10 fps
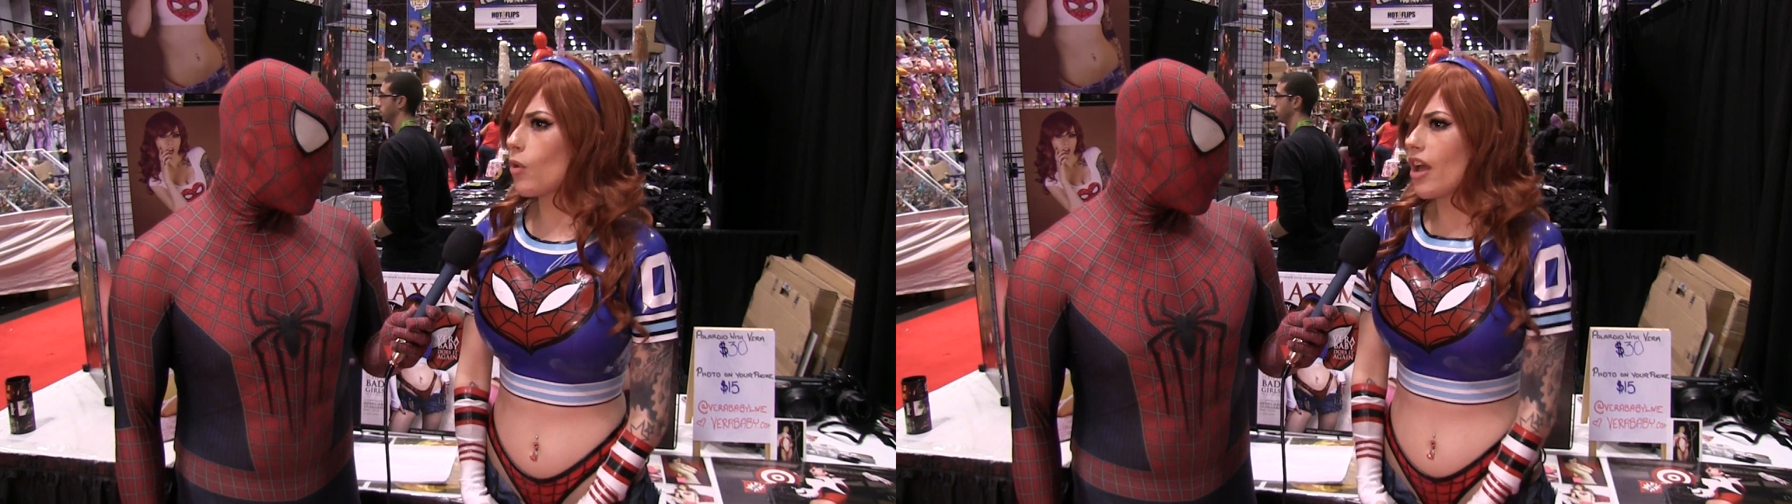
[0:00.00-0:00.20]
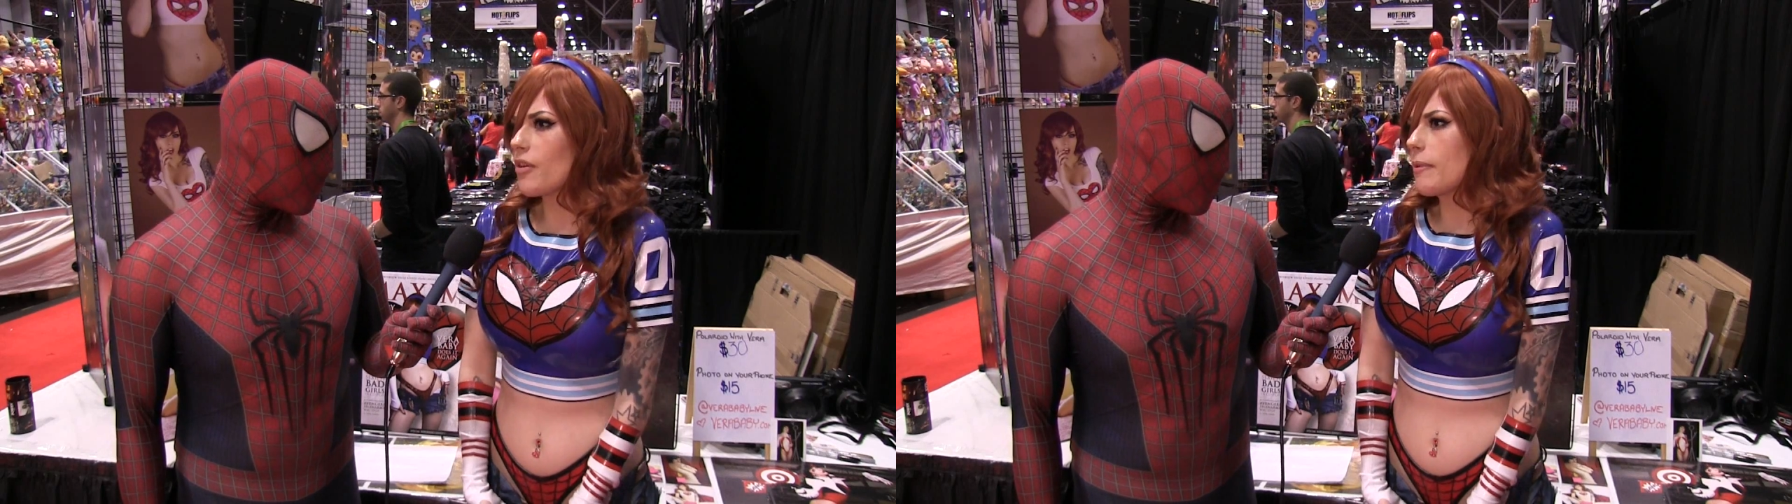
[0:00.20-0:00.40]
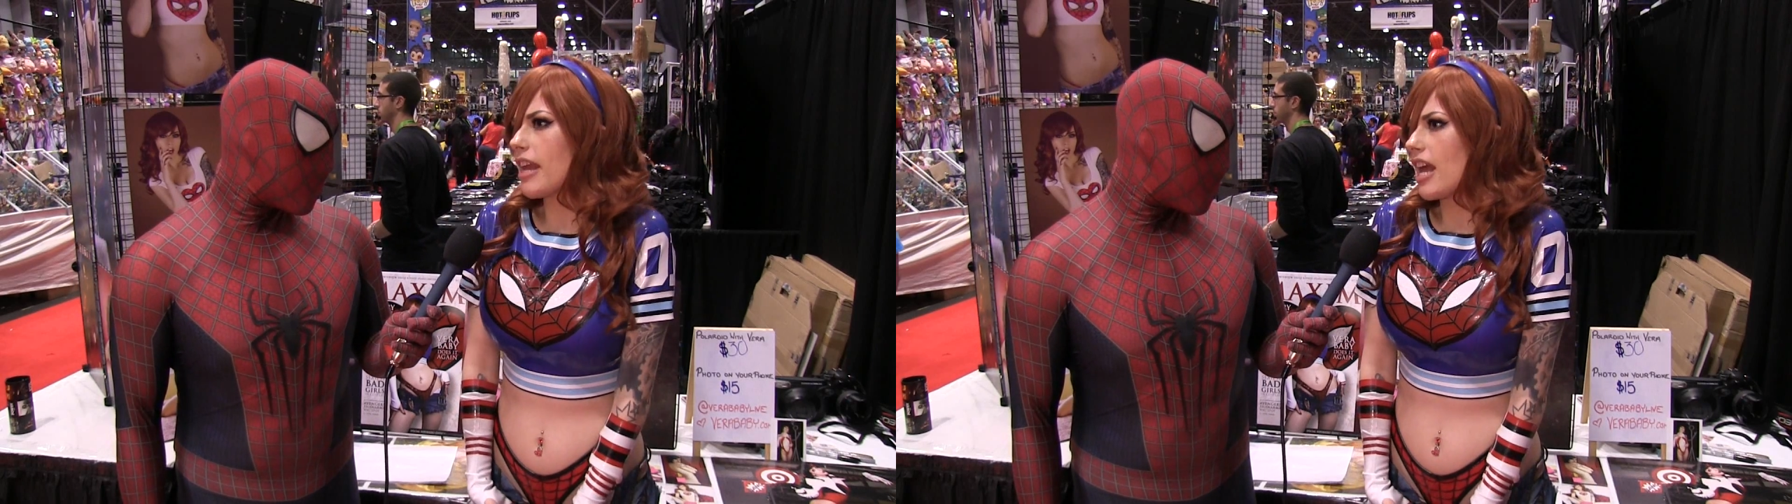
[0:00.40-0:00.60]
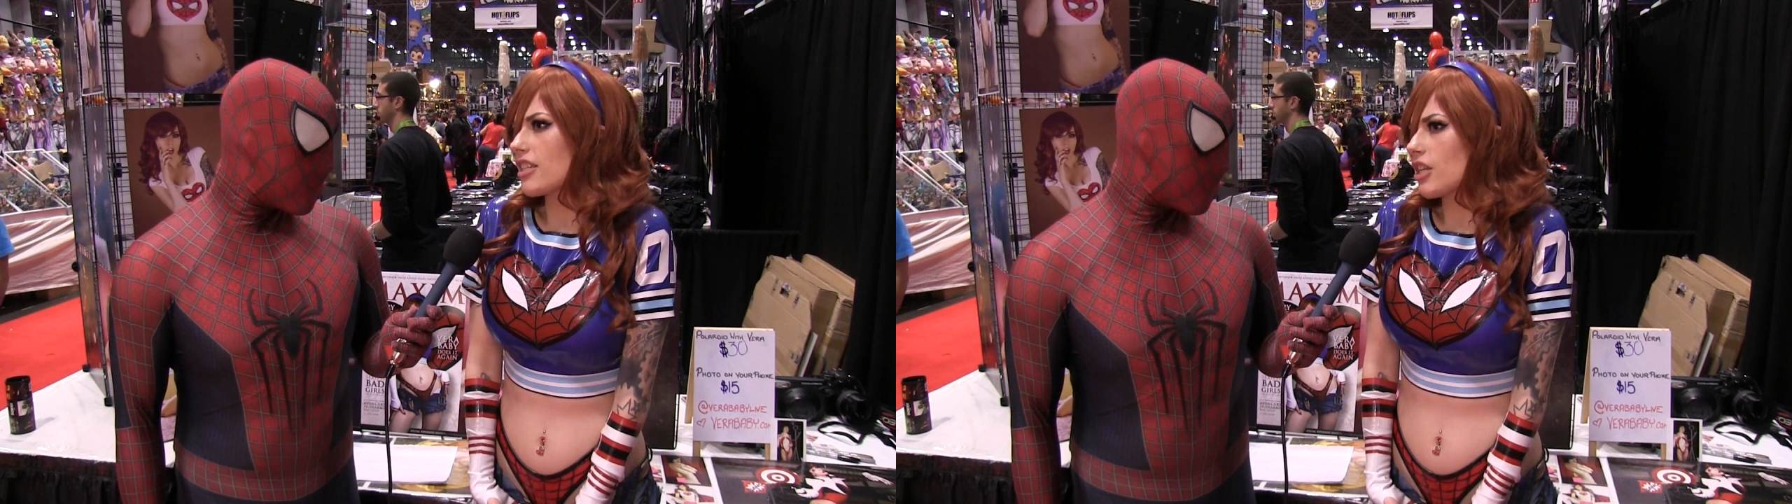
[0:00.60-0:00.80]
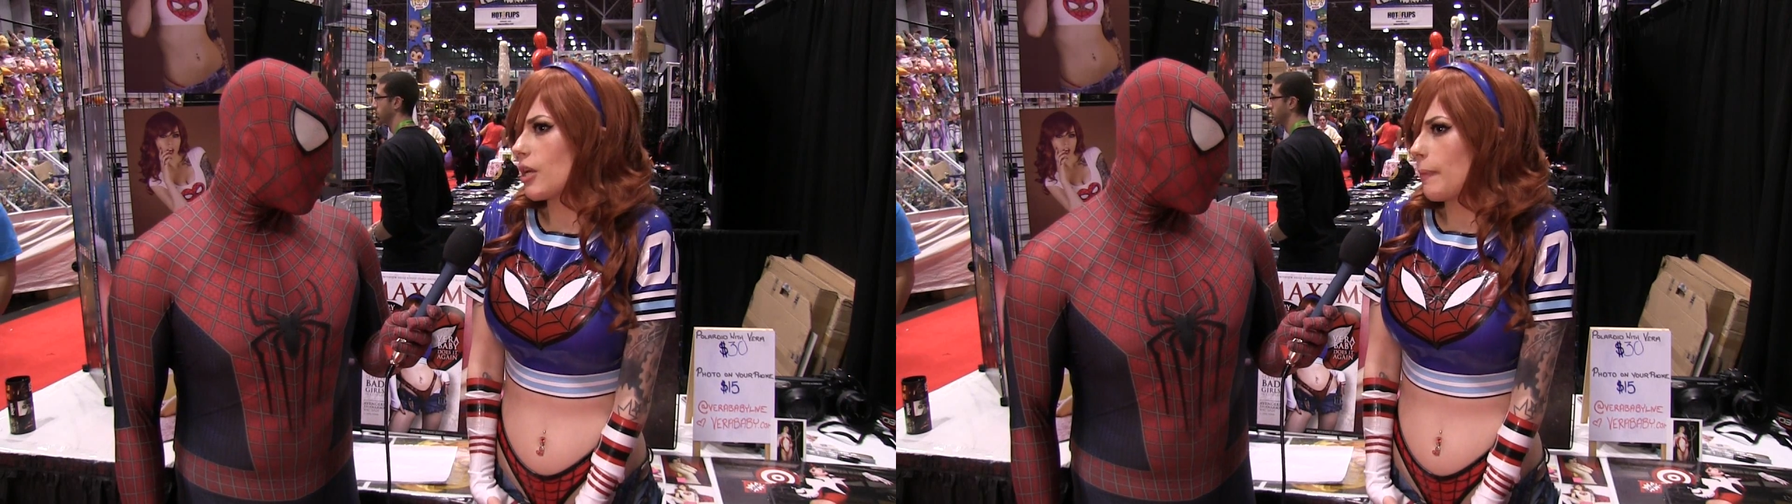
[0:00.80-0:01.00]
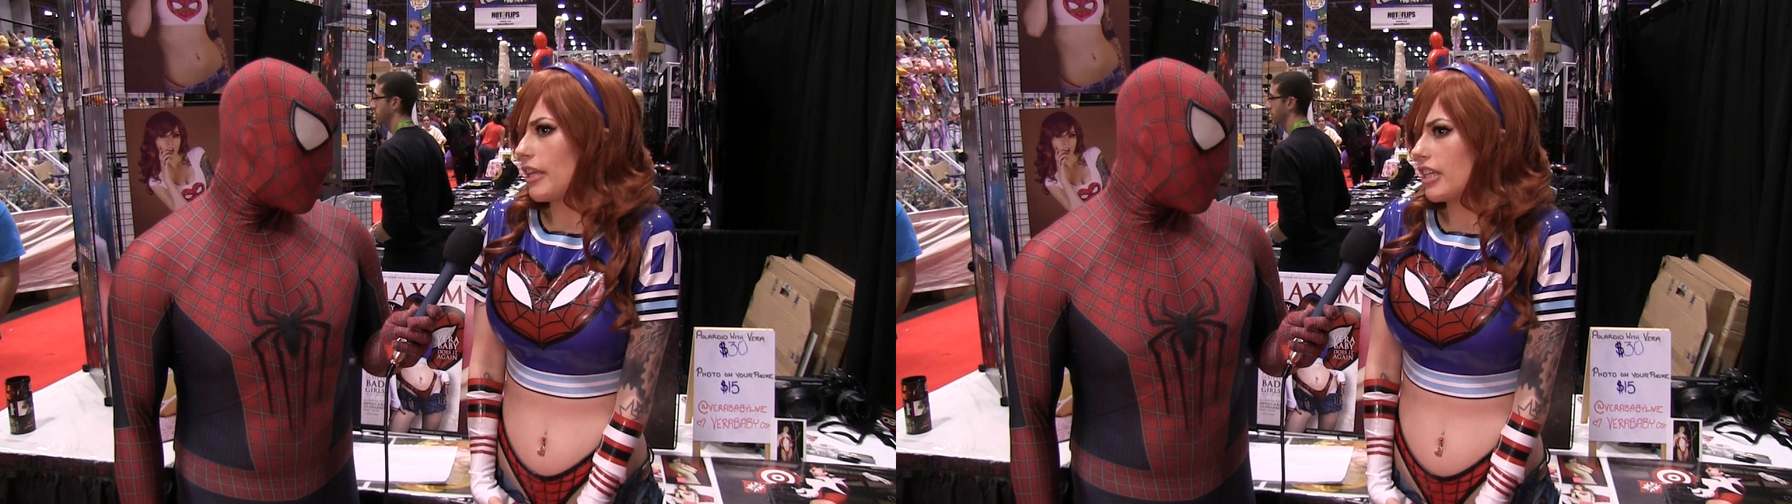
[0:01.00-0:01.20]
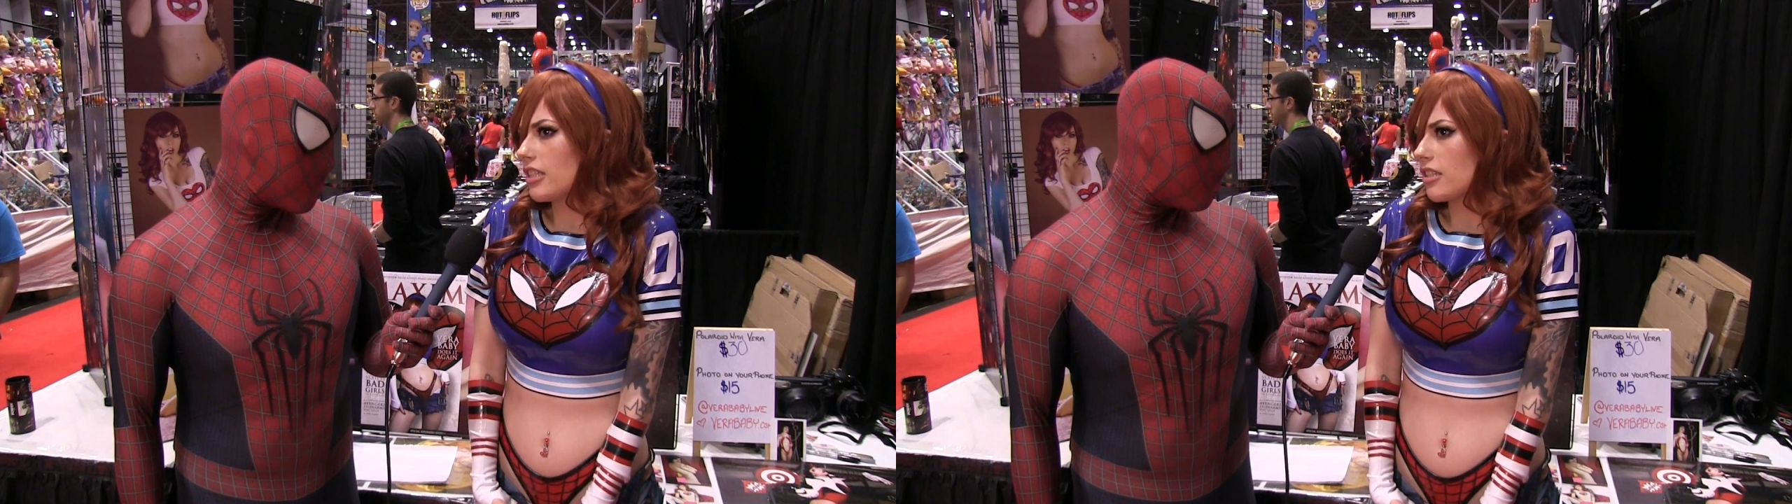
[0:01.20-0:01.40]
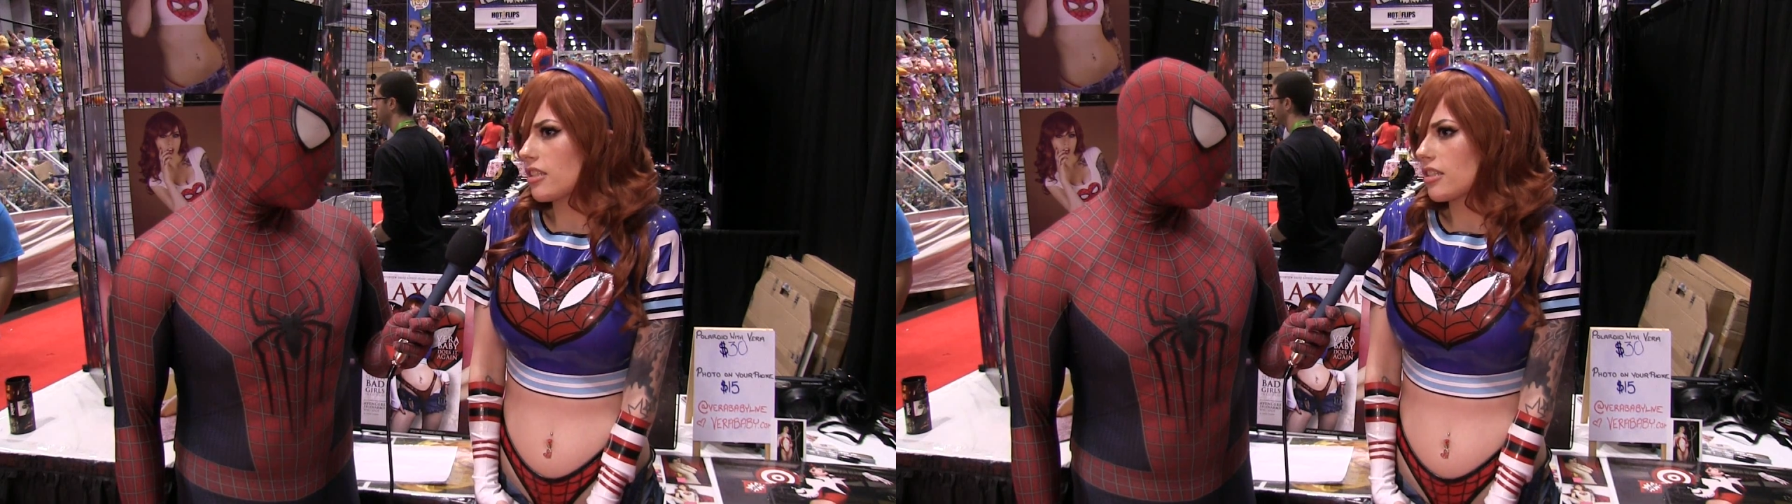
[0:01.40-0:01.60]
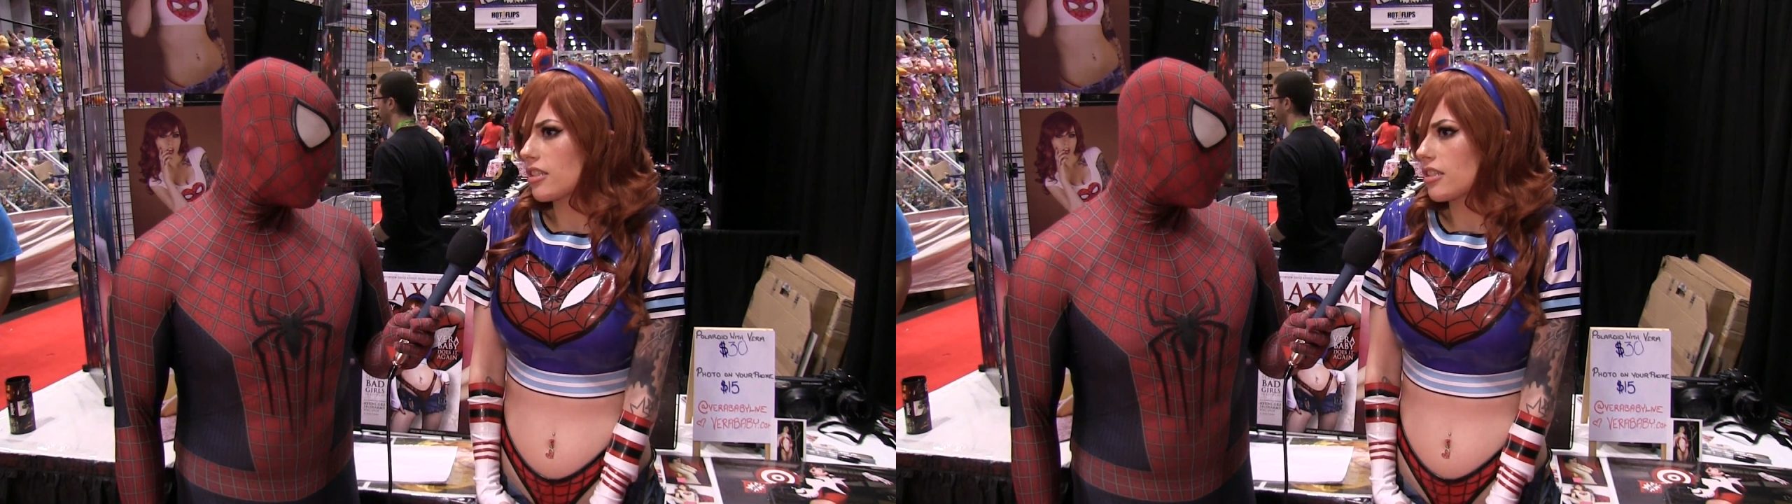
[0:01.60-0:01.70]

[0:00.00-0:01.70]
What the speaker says: Well, everybody has their opinions.